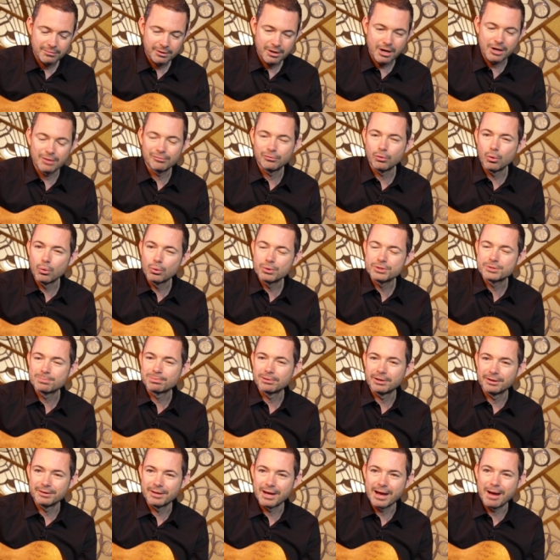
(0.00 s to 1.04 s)
kind of always
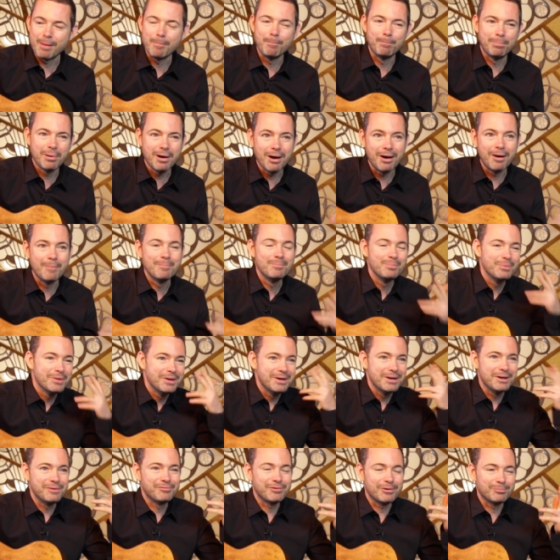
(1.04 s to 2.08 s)
play that, but
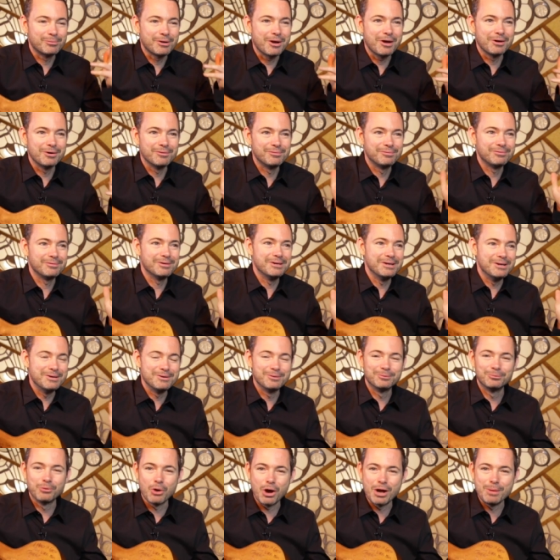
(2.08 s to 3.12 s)
if I'm kind of in
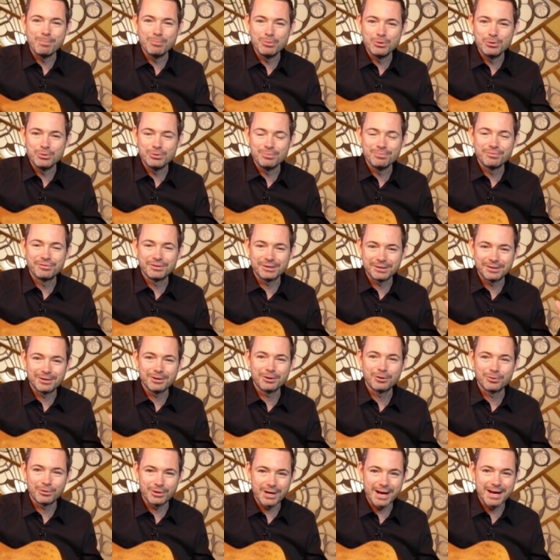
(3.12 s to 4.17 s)
the right mood and thinking
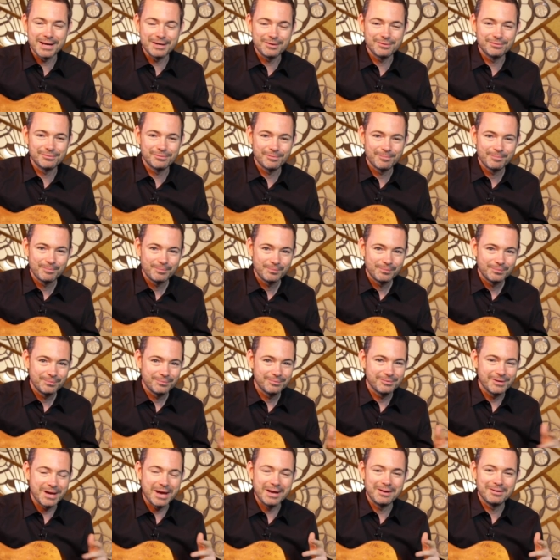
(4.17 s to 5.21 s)
creative,
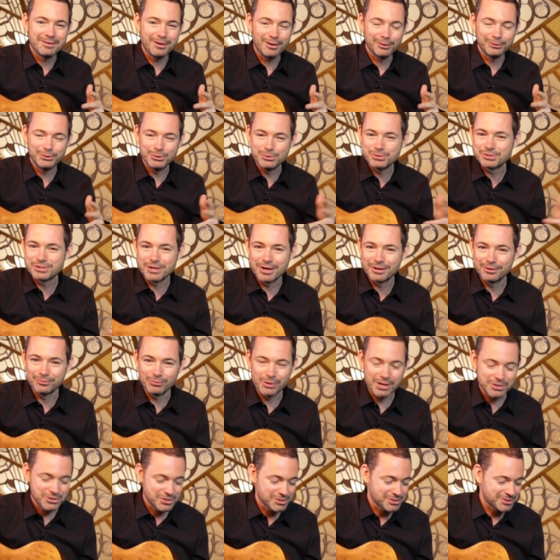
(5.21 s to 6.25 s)
then I'll use another
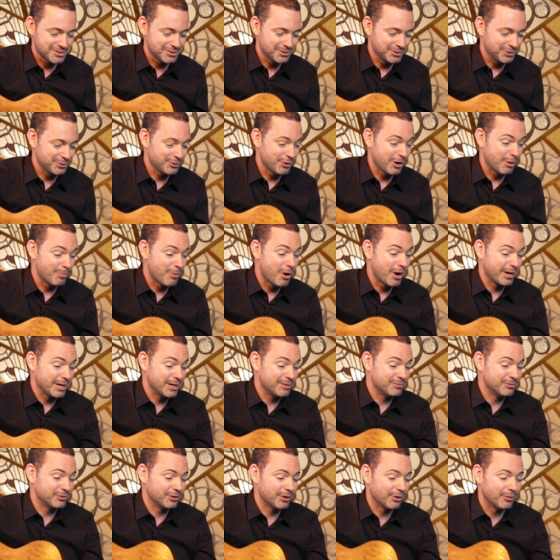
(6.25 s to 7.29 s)
register. You know, I might
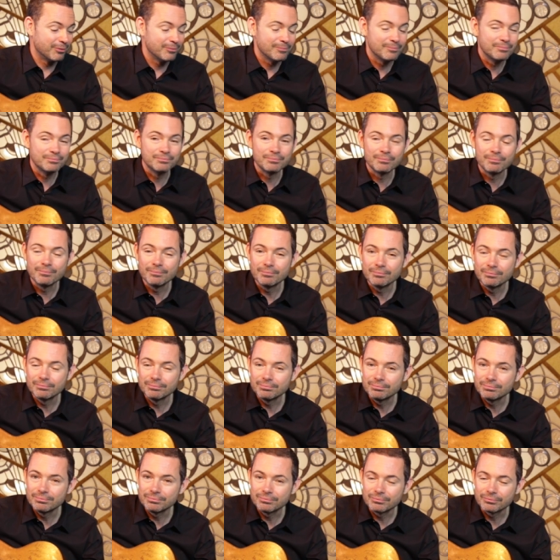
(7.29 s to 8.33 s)
even go.
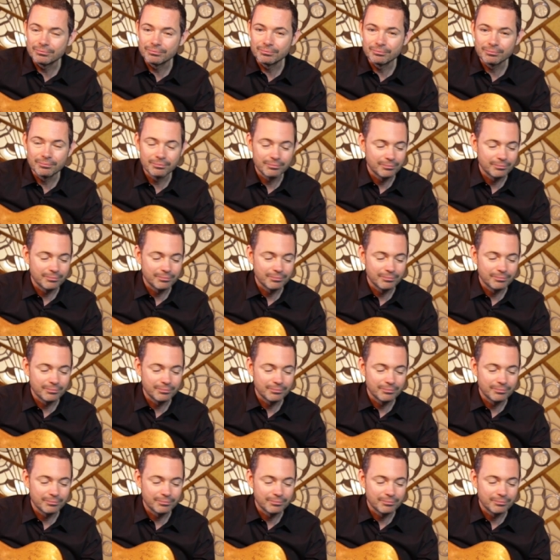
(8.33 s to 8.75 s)
You